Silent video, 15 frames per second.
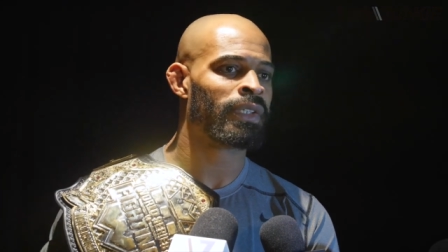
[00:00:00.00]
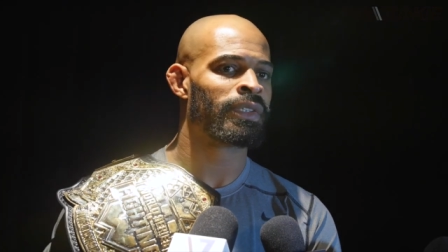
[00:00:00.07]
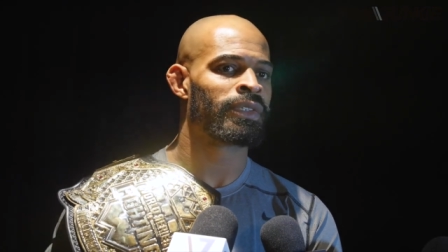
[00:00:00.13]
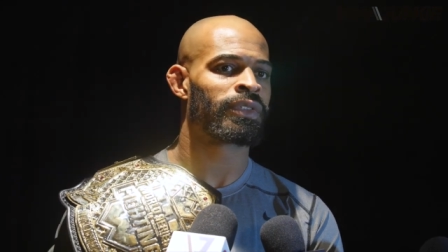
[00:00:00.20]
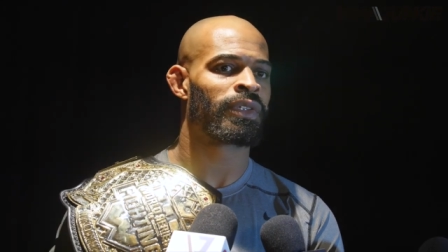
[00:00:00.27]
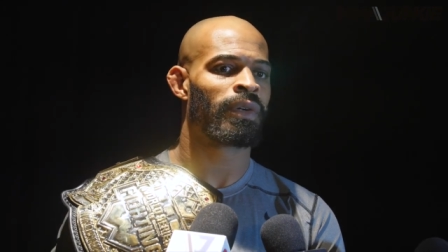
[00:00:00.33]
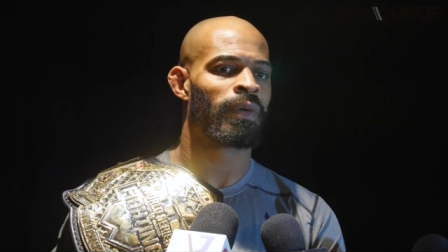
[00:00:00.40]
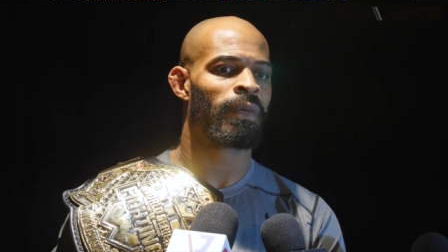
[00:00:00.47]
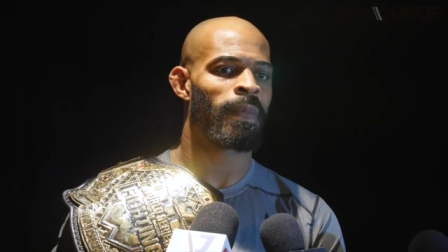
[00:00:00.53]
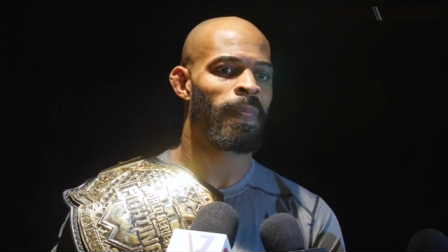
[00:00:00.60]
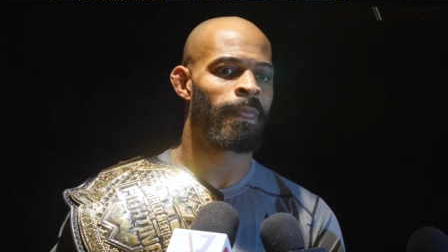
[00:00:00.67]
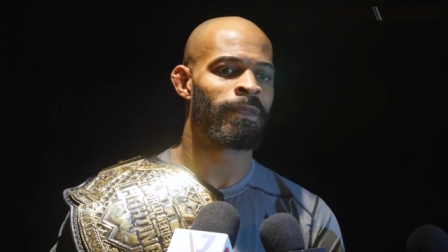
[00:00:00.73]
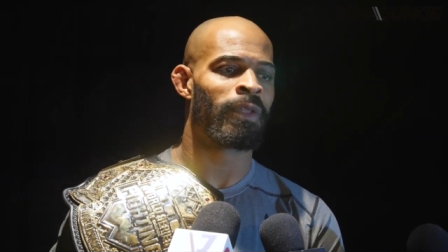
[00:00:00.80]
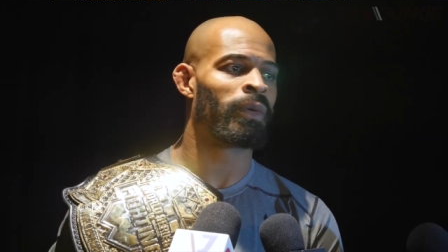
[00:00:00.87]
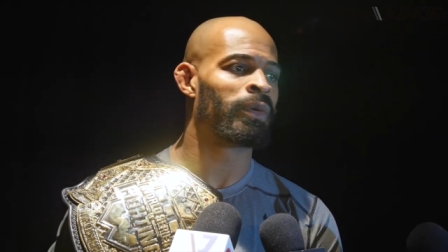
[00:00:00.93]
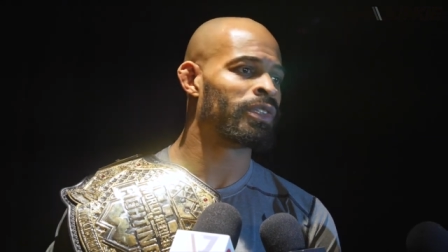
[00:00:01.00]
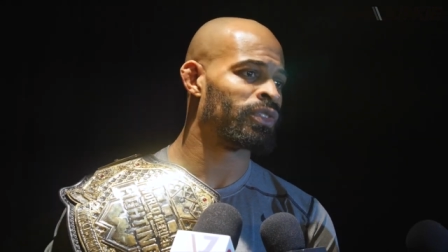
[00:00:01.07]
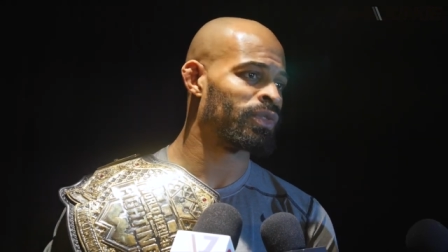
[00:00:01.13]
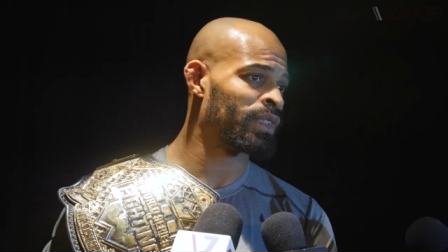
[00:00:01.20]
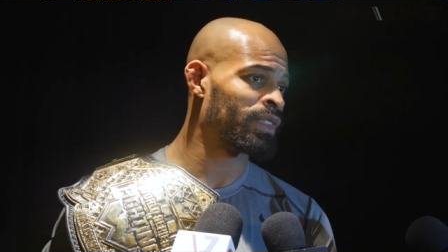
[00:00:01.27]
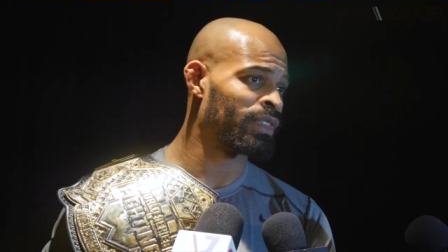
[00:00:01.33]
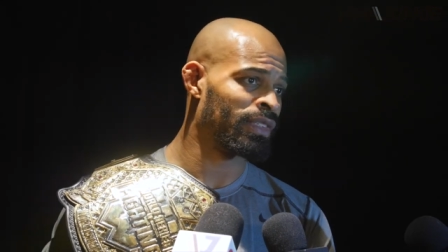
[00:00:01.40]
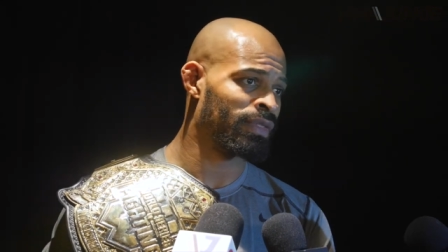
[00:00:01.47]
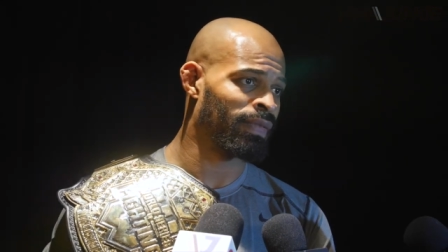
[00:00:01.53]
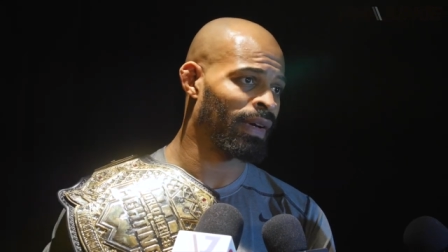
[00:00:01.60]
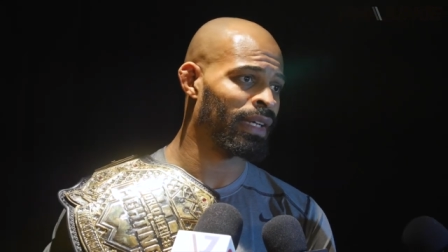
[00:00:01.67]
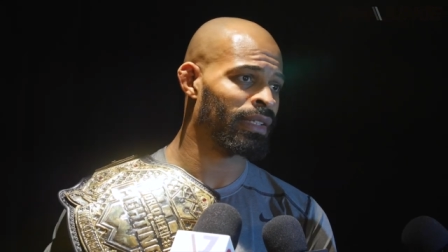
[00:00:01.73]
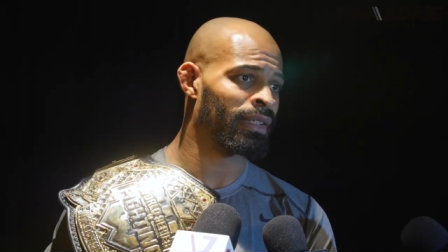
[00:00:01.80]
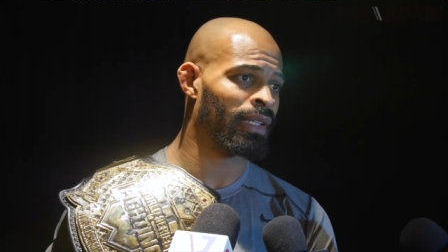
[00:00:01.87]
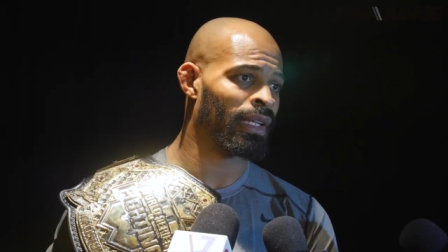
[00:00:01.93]
So no injuries this
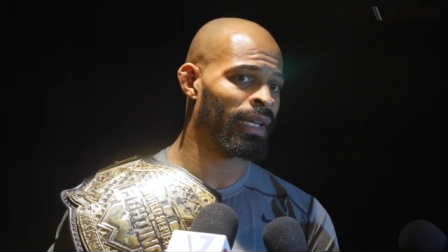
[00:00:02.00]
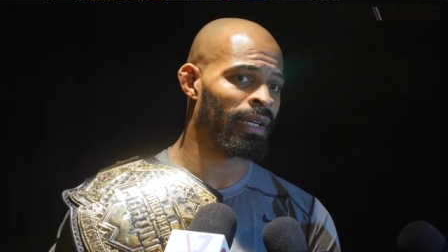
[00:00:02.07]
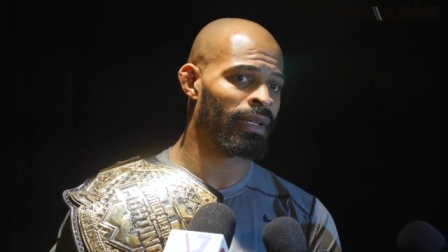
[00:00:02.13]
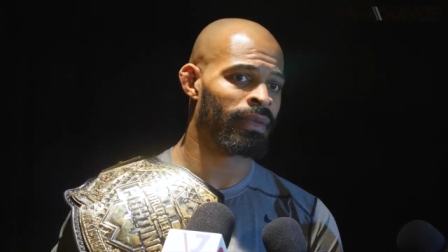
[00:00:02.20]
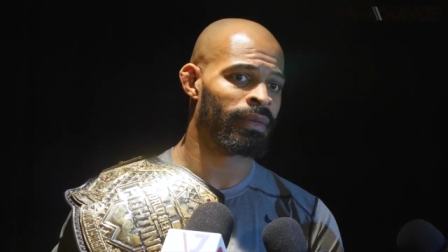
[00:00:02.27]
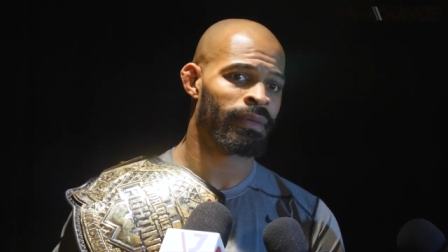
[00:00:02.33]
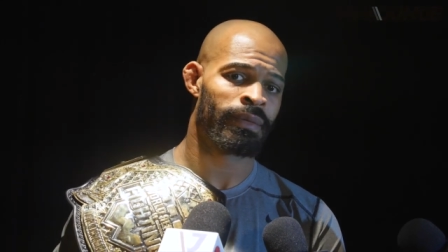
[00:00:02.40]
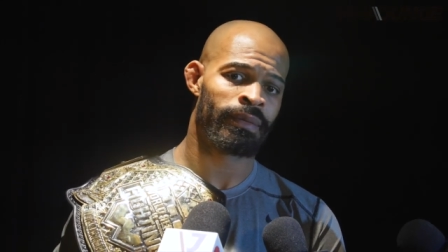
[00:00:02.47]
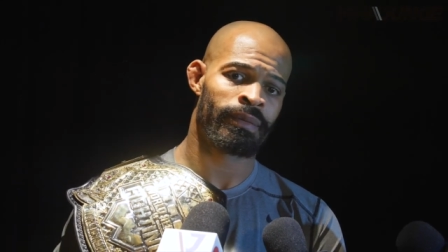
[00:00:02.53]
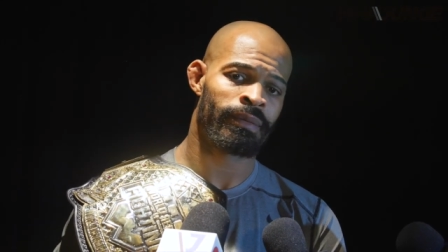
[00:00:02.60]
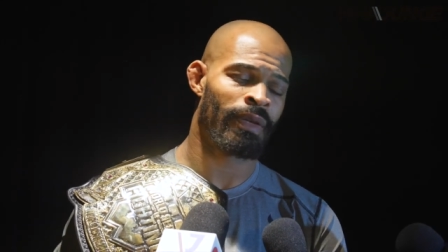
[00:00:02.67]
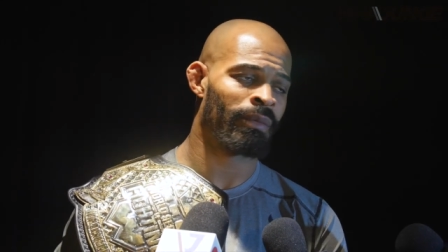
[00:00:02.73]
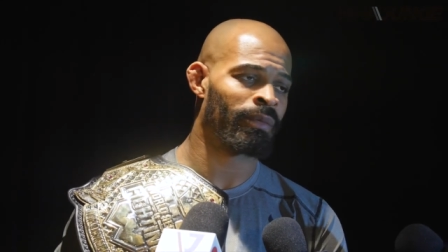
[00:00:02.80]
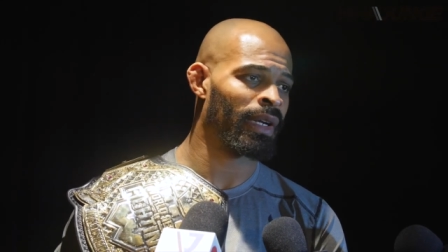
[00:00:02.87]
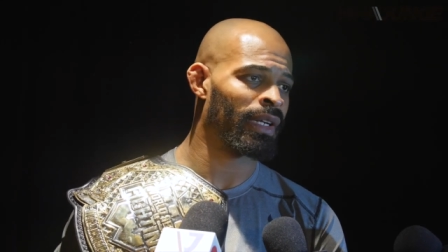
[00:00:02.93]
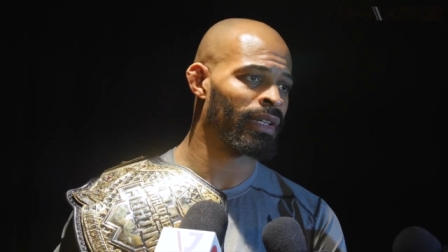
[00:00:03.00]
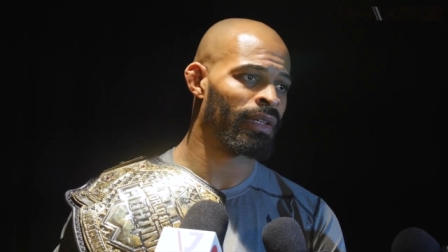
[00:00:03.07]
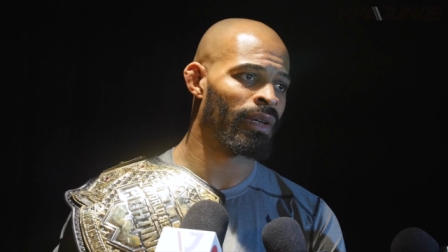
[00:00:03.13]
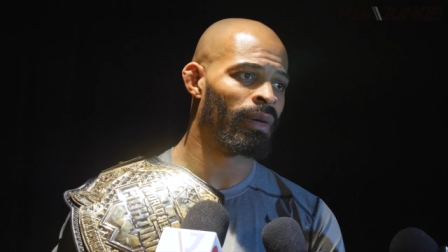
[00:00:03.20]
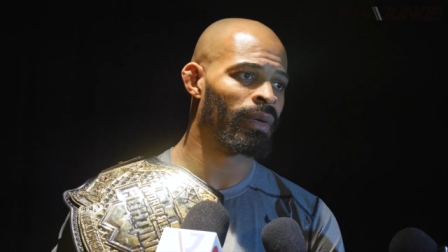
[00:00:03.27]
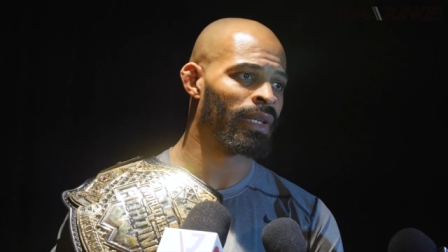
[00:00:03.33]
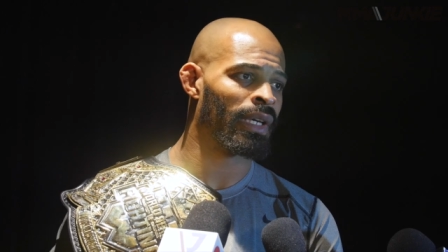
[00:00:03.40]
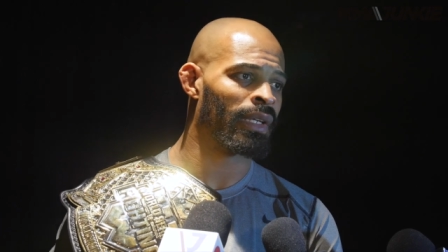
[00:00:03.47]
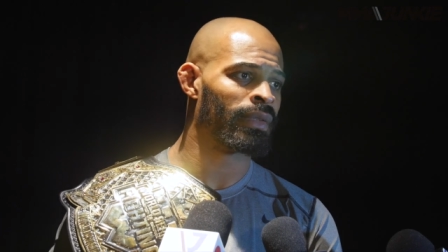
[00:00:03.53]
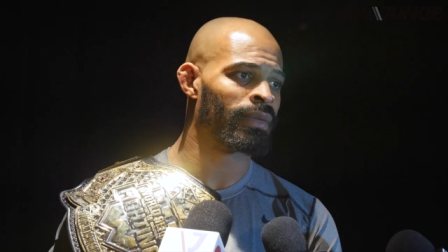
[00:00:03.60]
fight, and I'm ready to go again.